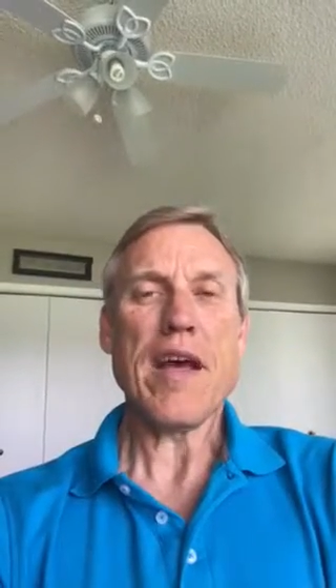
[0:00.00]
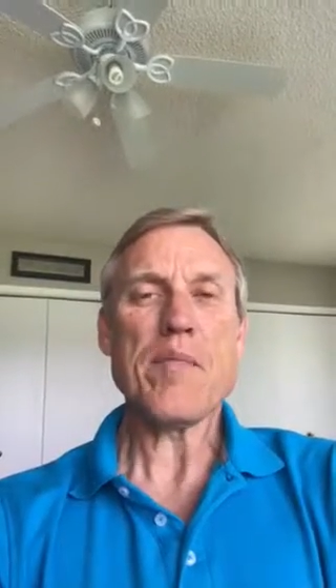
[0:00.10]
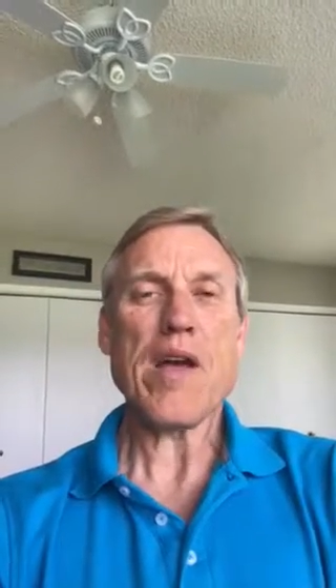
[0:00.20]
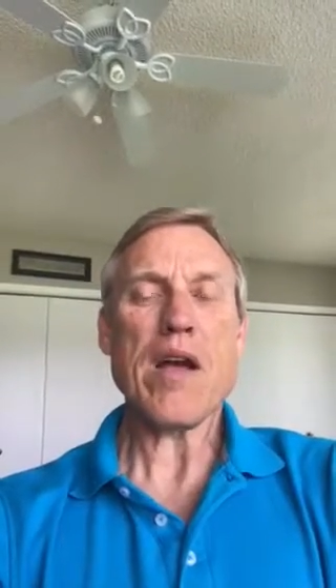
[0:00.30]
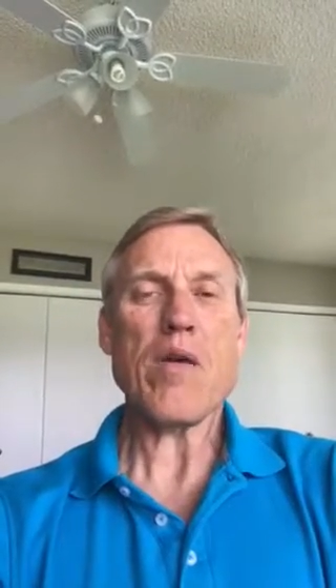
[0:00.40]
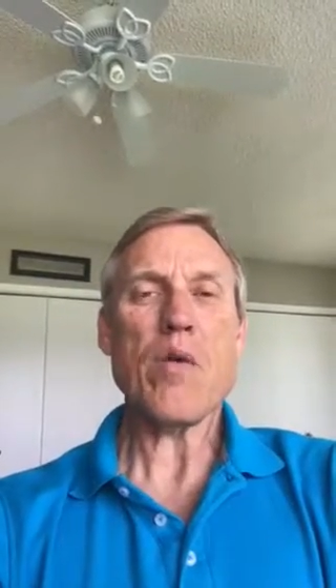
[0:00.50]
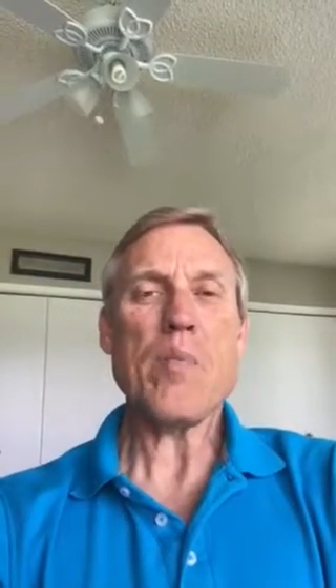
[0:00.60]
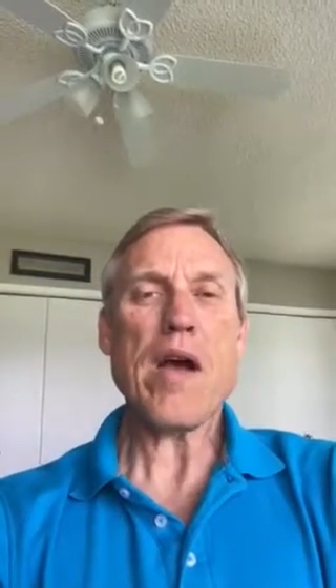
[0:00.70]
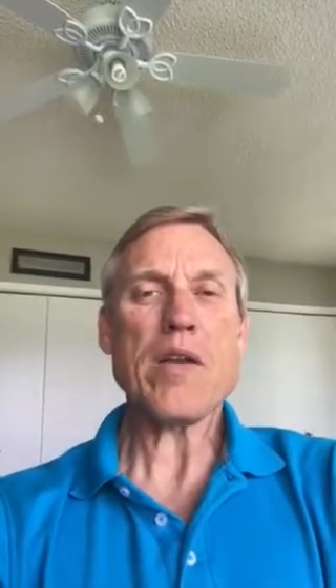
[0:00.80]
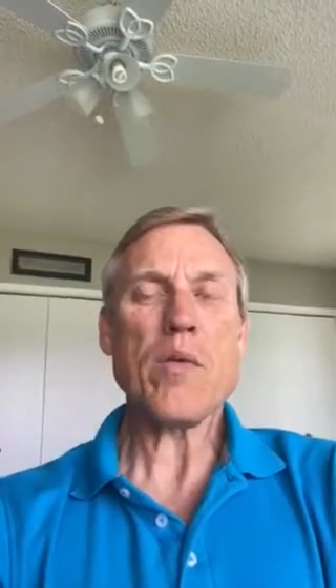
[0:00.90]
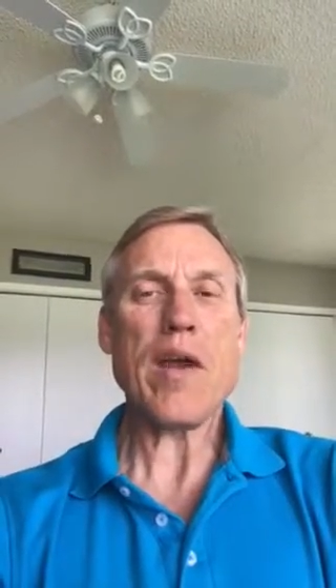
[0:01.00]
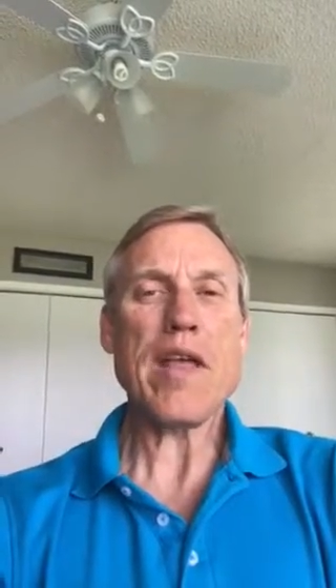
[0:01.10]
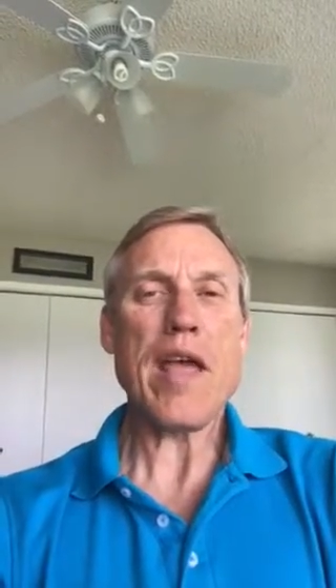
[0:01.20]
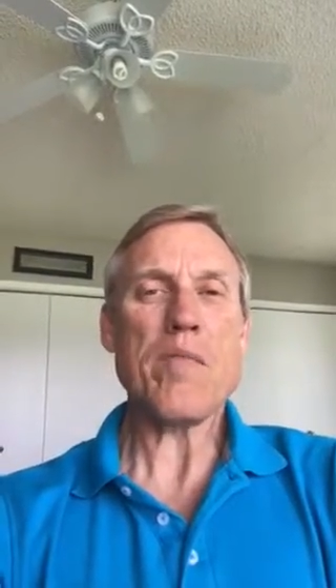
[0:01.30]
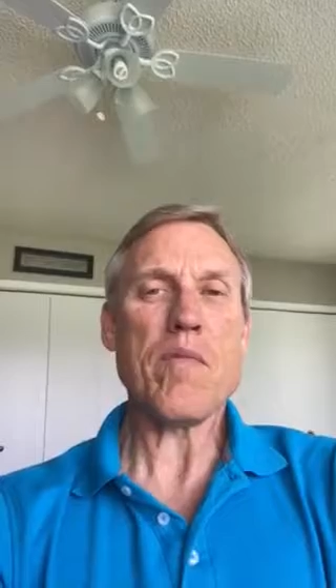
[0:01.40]
I'm not going back to where I
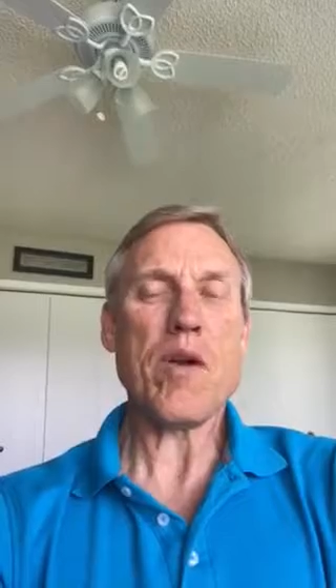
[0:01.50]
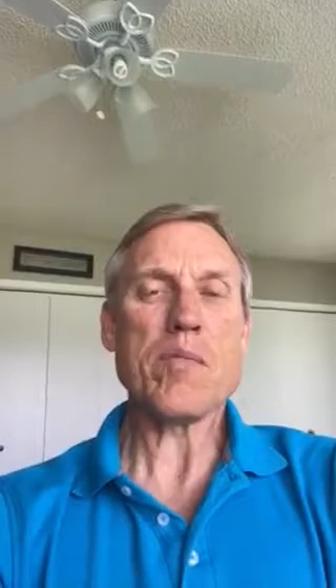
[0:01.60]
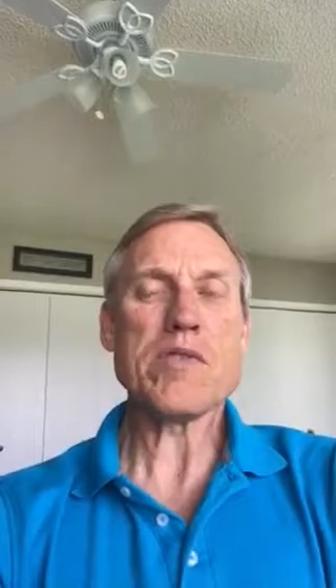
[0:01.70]
came from.